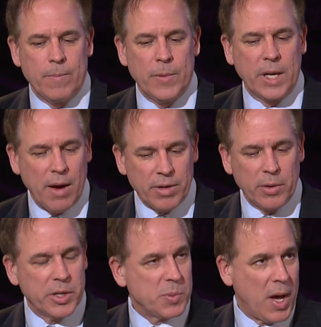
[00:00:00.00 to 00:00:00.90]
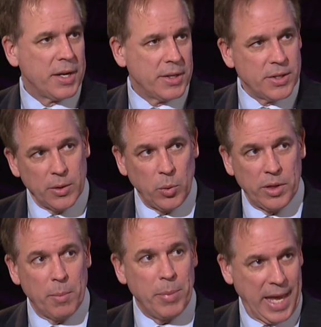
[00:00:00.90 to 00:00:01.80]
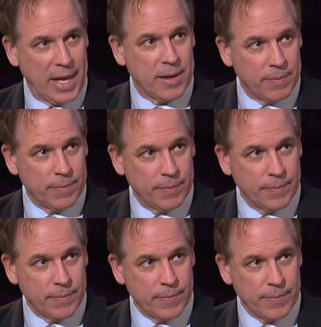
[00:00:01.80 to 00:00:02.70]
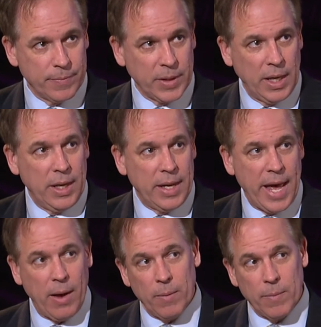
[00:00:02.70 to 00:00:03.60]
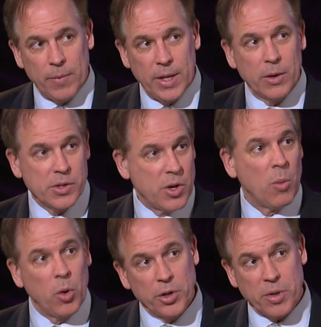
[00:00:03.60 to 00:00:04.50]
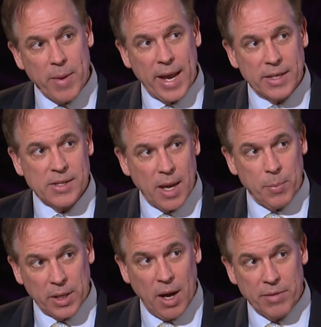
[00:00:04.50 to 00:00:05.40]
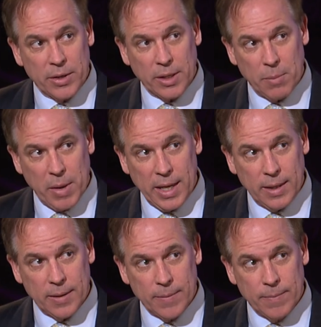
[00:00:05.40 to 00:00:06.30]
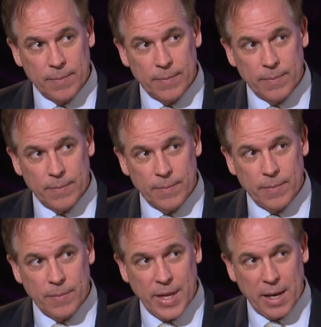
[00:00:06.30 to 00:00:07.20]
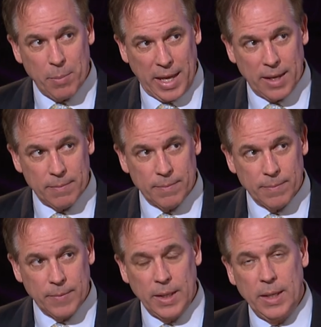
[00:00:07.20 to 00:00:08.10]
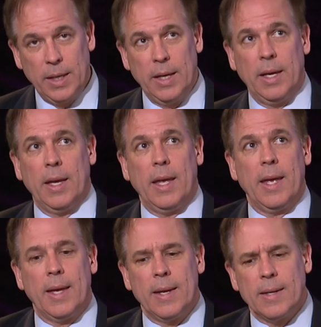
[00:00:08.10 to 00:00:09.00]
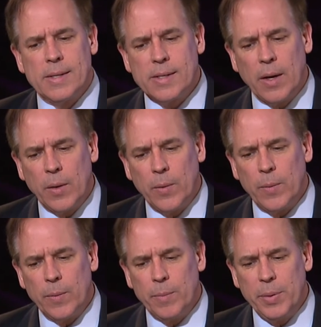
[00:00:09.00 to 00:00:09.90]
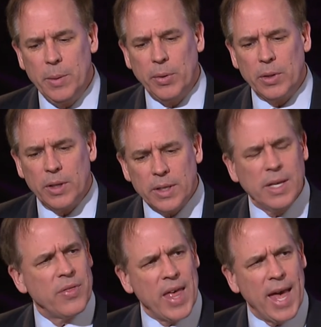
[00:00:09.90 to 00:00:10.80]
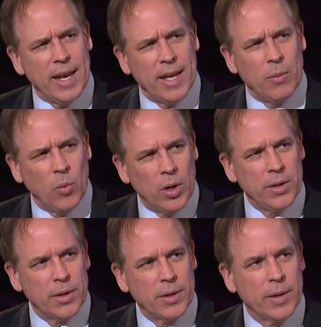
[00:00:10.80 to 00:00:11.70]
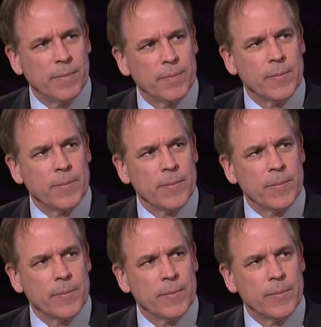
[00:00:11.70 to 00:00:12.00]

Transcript: the governor responded to with a ban. Now, there is no more dramatic step a governor can make than a ban. And so people looked at that and wondered